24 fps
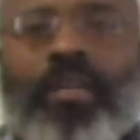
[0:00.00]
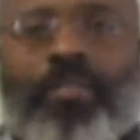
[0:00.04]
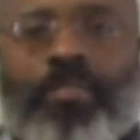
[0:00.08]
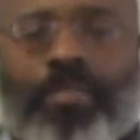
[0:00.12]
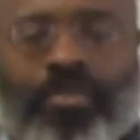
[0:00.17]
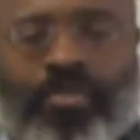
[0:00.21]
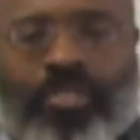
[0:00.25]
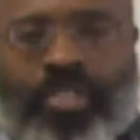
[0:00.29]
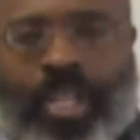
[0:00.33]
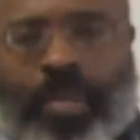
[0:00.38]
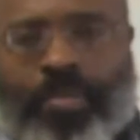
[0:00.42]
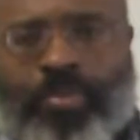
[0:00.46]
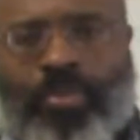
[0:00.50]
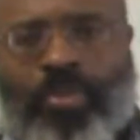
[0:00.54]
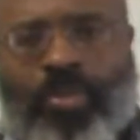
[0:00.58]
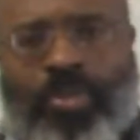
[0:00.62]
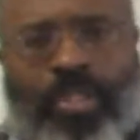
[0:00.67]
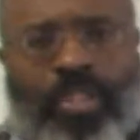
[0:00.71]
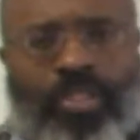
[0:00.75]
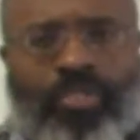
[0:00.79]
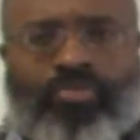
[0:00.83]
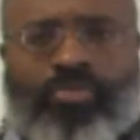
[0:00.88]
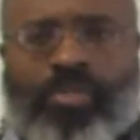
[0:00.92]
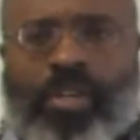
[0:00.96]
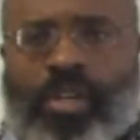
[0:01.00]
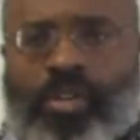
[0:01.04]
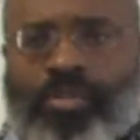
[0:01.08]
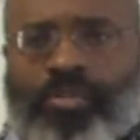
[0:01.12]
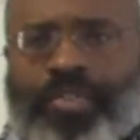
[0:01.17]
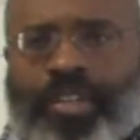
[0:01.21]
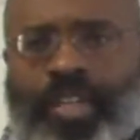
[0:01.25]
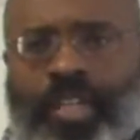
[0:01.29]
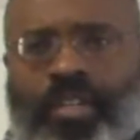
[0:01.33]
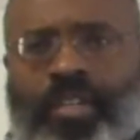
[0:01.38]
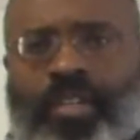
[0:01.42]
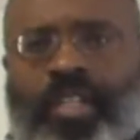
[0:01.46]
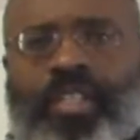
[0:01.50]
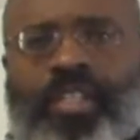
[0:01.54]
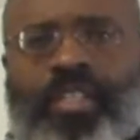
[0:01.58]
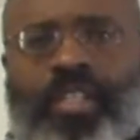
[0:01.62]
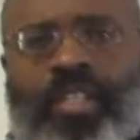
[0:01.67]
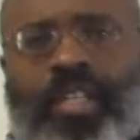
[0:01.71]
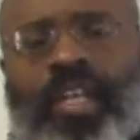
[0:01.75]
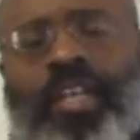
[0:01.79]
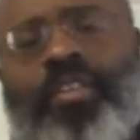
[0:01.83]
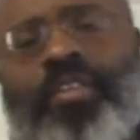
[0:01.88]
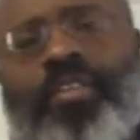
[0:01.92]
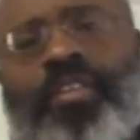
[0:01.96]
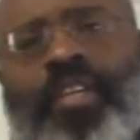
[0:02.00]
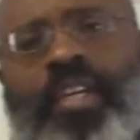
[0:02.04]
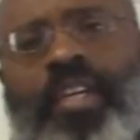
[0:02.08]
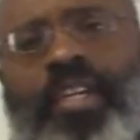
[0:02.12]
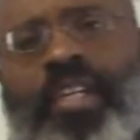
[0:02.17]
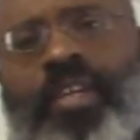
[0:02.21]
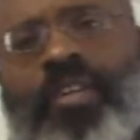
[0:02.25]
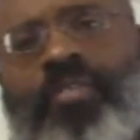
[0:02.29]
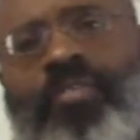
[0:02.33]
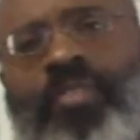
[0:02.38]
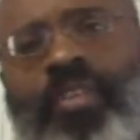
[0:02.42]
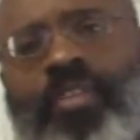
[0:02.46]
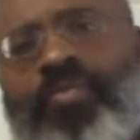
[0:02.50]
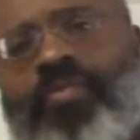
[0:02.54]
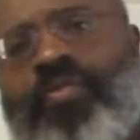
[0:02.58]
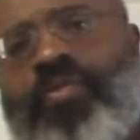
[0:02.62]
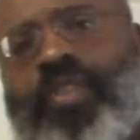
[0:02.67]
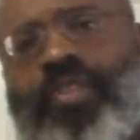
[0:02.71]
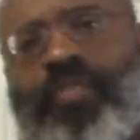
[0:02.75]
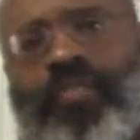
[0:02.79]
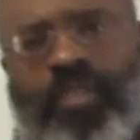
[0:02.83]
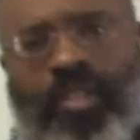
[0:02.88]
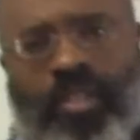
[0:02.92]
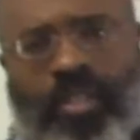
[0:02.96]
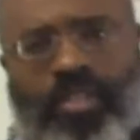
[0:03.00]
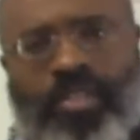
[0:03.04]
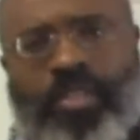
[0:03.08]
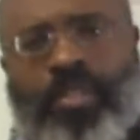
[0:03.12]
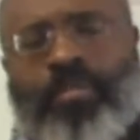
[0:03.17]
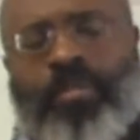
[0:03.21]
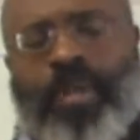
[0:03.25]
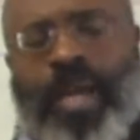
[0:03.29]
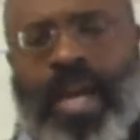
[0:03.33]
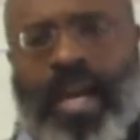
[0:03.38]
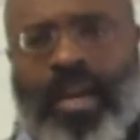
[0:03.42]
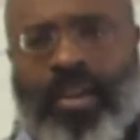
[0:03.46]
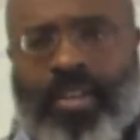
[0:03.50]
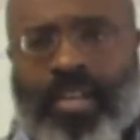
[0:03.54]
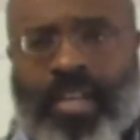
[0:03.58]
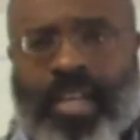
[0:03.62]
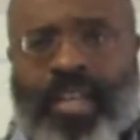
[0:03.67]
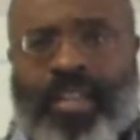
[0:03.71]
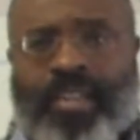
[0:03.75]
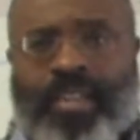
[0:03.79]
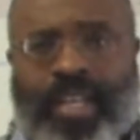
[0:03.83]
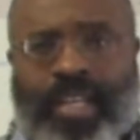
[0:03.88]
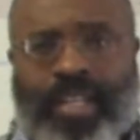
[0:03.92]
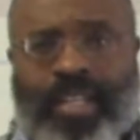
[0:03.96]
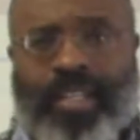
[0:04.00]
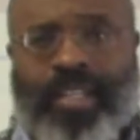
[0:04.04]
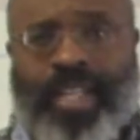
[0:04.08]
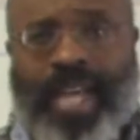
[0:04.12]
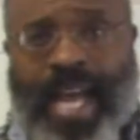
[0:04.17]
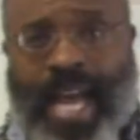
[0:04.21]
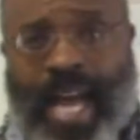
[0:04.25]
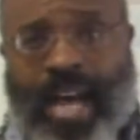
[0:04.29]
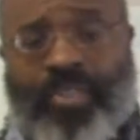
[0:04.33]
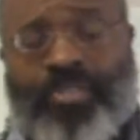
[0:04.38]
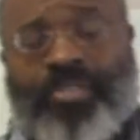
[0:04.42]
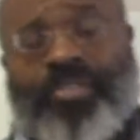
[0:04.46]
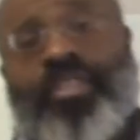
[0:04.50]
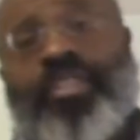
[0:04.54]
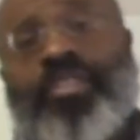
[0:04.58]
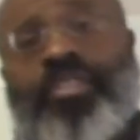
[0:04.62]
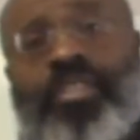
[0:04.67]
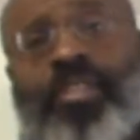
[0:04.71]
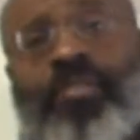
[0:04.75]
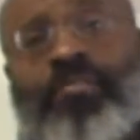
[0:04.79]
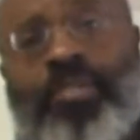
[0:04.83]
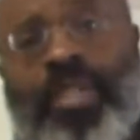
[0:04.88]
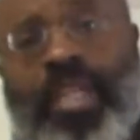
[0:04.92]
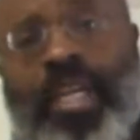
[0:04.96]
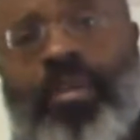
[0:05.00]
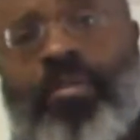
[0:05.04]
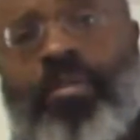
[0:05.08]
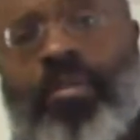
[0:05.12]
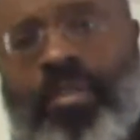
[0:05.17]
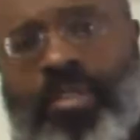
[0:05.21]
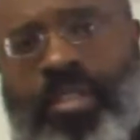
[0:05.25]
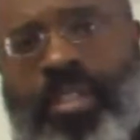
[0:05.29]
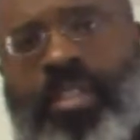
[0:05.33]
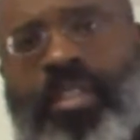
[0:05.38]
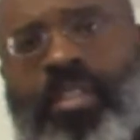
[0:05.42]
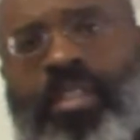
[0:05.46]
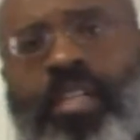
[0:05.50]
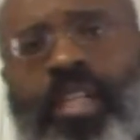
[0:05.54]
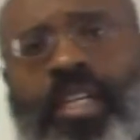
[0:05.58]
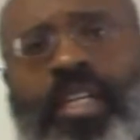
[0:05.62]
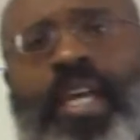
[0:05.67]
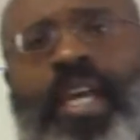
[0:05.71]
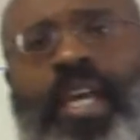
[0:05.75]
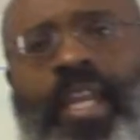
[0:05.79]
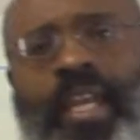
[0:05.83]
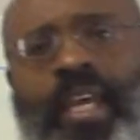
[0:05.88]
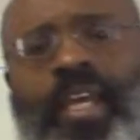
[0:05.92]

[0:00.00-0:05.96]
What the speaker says: Perceptual control theory is another thing that we've learned about that allows us to be able to look at